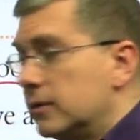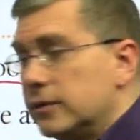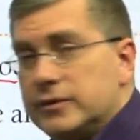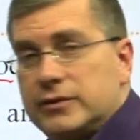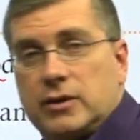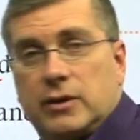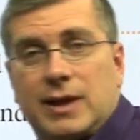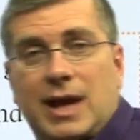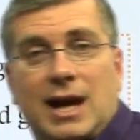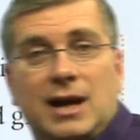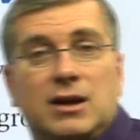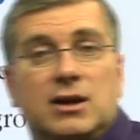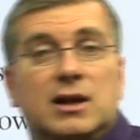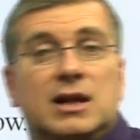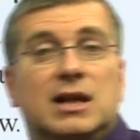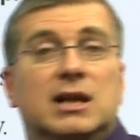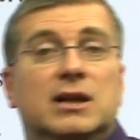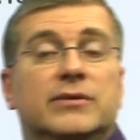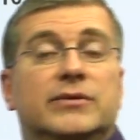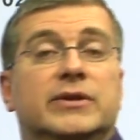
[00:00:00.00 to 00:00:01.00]
So that
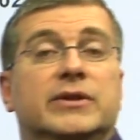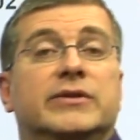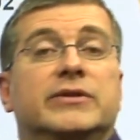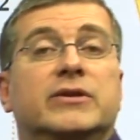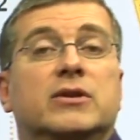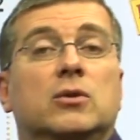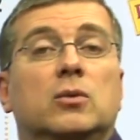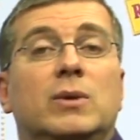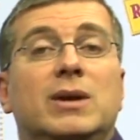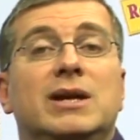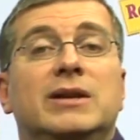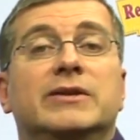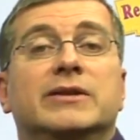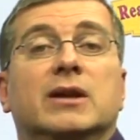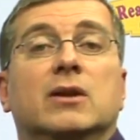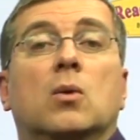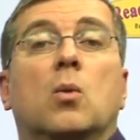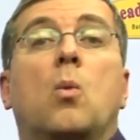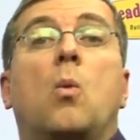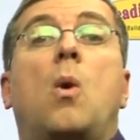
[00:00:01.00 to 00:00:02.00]
gives us the
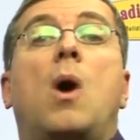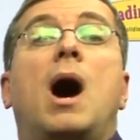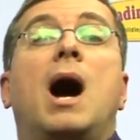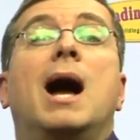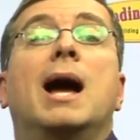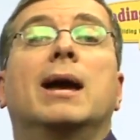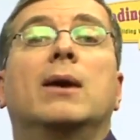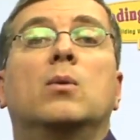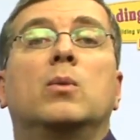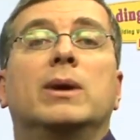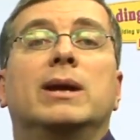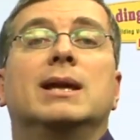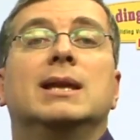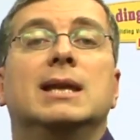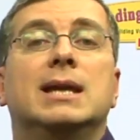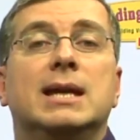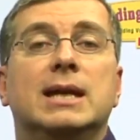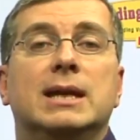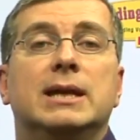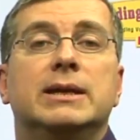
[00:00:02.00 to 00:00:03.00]
reason why we
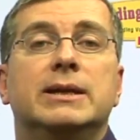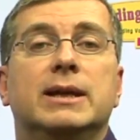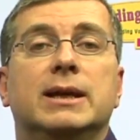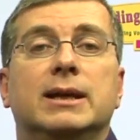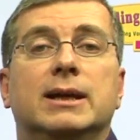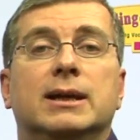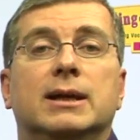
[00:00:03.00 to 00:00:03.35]
need